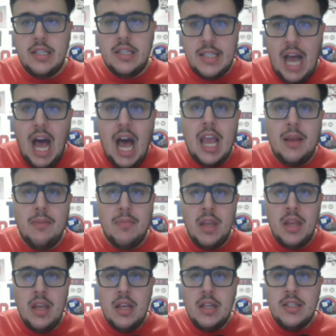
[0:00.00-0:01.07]
time
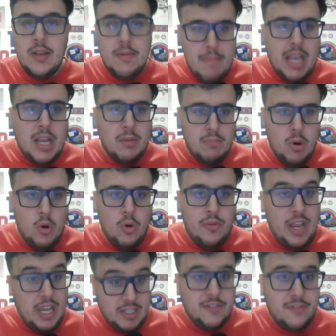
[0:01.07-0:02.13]
to make a move
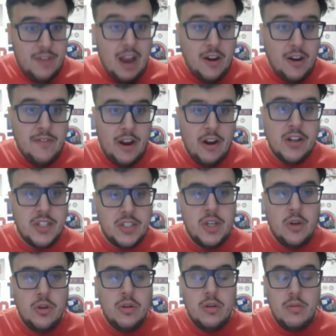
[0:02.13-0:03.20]
is very, very soon
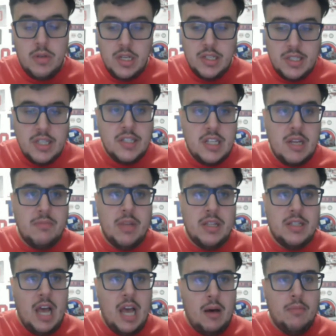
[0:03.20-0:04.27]
because this team
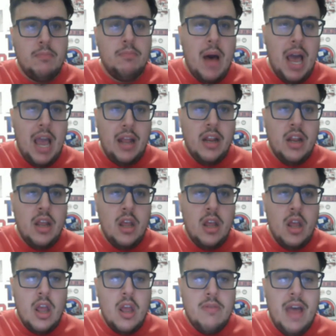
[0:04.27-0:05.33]
needs help. But
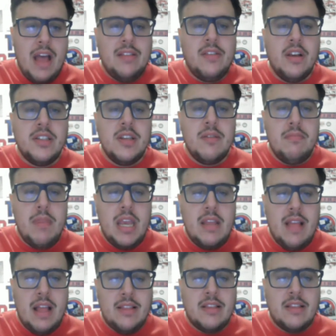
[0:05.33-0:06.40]
that doesn't mean
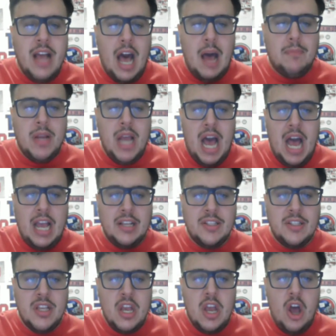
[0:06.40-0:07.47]
that the top
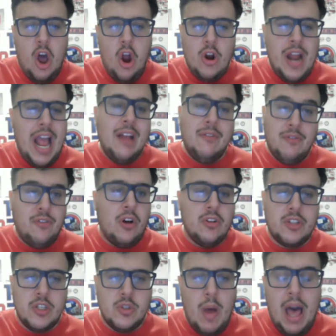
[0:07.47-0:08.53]
guys aren't at
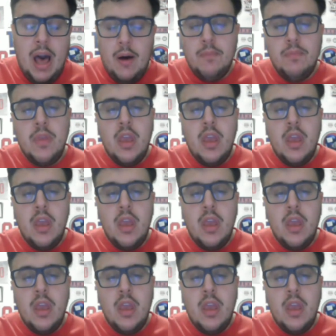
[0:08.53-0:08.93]
fault as well.